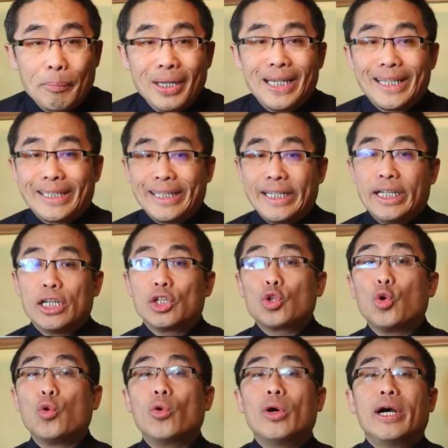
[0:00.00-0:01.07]
ability
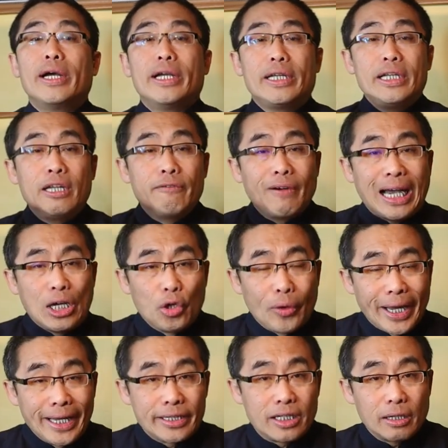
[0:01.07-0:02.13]
to
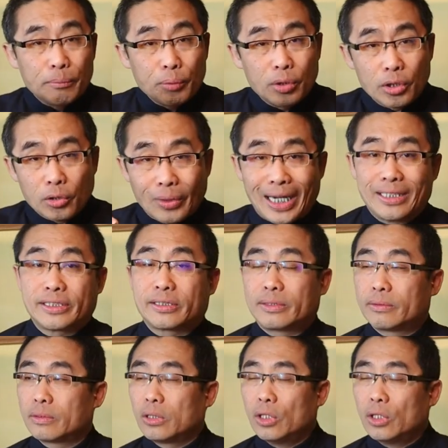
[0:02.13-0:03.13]
evaluate progress,